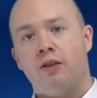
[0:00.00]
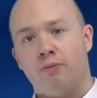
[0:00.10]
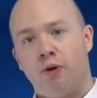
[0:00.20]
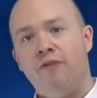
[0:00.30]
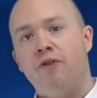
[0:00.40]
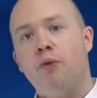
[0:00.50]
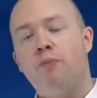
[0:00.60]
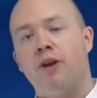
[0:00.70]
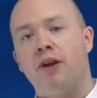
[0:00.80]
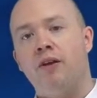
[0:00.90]
the brief
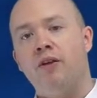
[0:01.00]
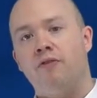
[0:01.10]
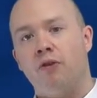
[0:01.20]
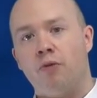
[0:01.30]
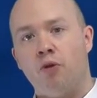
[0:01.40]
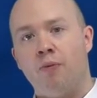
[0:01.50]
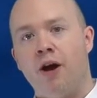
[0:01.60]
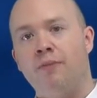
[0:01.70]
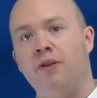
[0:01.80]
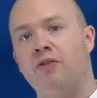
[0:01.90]
opening from
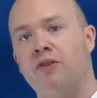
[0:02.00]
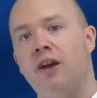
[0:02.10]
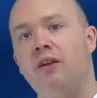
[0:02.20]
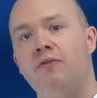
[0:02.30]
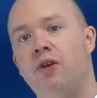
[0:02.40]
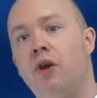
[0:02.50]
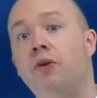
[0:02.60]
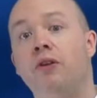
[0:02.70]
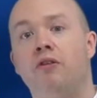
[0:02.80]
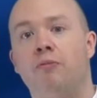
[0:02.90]
Obama's State of the
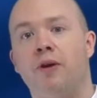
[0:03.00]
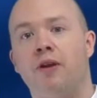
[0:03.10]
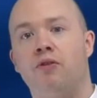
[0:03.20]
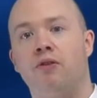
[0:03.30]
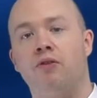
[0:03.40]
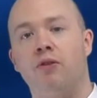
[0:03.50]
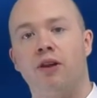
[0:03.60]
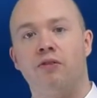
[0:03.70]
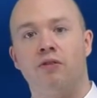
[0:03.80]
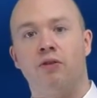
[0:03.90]
Union speech in
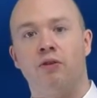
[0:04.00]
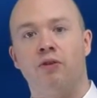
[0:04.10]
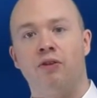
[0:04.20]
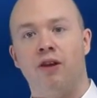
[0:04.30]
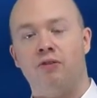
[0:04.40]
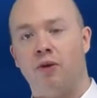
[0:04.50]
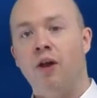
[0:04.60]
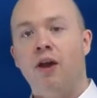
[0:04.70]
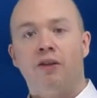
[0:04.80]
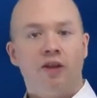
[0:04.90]
2013. So
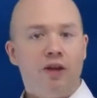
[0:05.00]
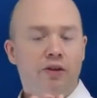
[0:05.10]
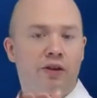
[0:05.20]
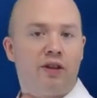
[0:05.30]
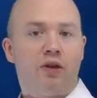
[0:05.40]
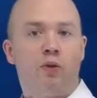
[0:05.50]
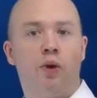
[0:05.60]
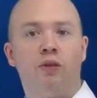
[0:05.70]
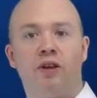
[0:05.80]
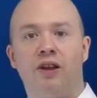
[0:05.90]
take a look at the
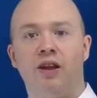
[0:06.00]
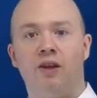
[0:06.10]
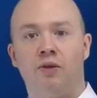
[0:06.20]
quote that he